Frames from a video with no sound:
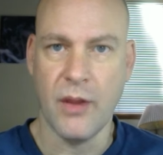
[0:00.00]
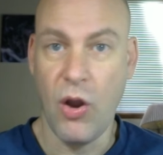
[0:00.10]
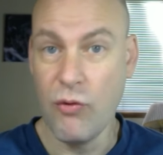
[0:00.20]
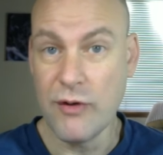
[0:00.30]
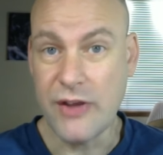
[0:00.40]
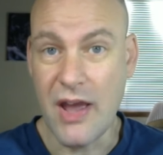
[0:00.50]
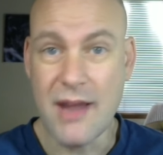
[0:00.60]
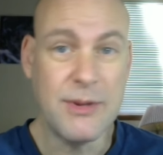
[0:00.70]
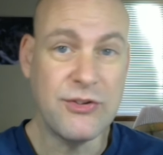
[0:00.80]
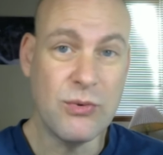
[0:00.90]
Over
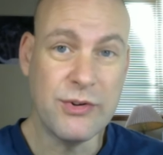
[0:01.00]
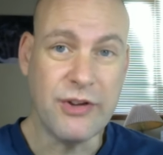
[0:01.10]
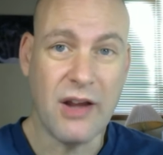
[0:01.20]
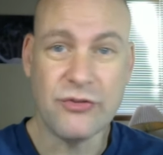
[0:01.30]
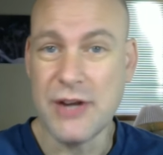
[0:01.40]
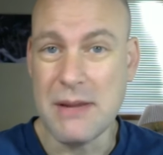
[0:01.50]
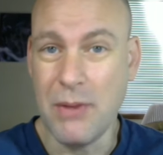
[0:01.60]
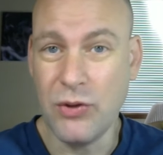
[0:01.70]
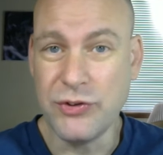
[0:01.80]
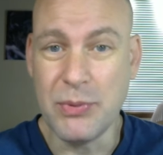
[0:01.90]
time, as you indoctrinate
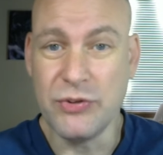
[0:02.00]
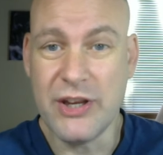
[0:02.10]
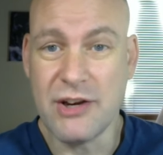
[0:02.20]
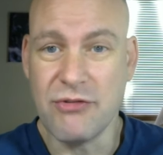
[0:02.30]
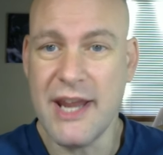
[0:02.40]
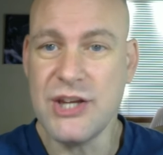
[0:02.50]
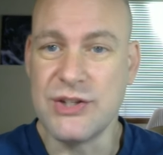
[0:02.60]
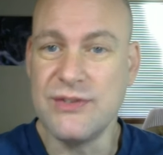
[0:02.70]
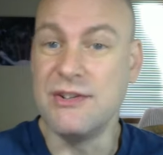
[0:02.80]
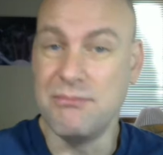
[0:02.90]
multiple
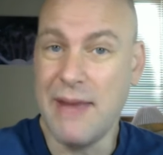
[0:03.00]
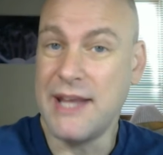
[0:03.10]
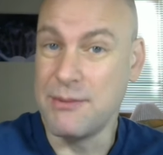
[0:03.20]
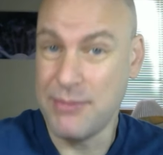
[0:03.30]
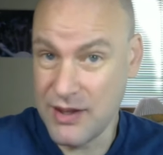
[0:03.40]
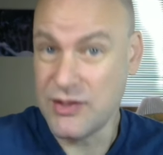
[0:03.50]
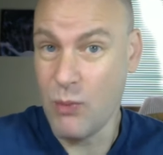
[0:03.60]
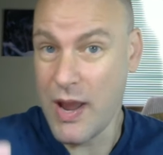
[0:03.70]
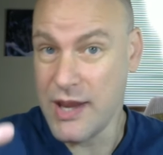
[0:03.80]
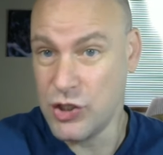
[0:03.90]
generations and make them think the
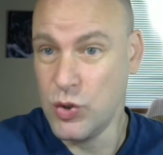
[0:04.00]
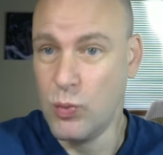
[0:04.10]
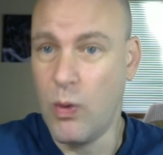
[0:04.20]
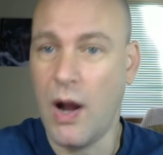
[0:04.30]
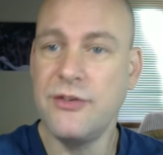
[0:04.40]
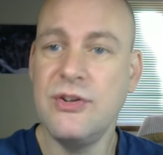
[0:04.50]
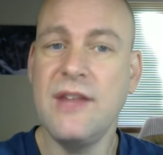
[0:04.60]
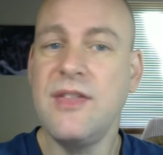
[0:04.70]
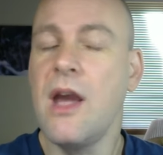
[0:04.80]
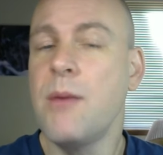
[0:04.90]
way you want, you
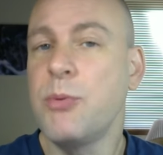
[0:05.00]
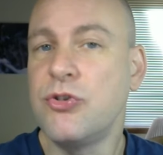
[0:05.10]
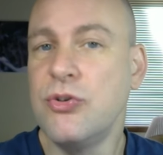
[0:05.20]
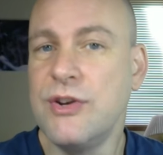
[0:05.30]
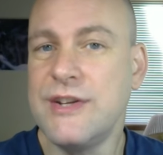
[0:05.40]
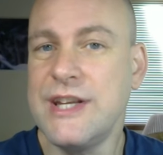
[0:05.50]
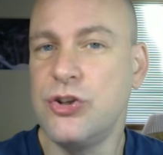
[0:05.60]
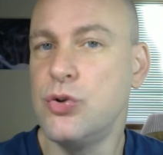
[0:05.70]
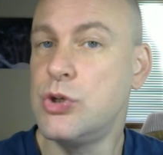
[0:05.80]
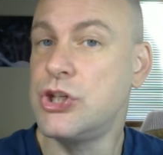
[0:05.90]
get the opportunity
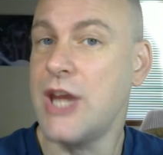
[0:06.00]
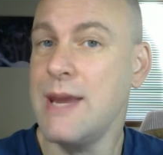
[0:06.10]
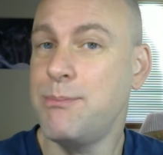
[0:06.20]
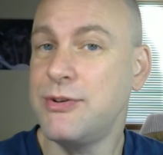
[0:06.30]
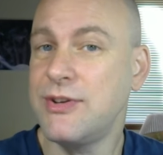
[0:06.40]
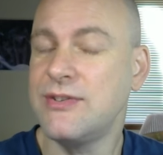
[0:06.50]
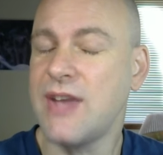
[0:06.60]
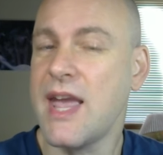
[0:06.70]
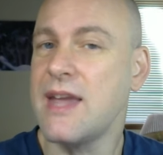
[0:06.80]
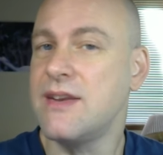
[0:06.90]
to shape
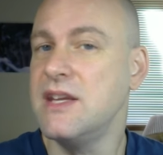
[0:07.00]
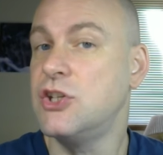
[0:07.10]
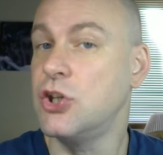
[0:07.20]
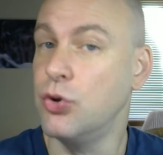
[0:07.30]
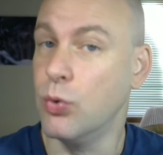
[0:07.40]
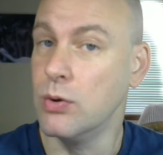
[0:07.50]
society to your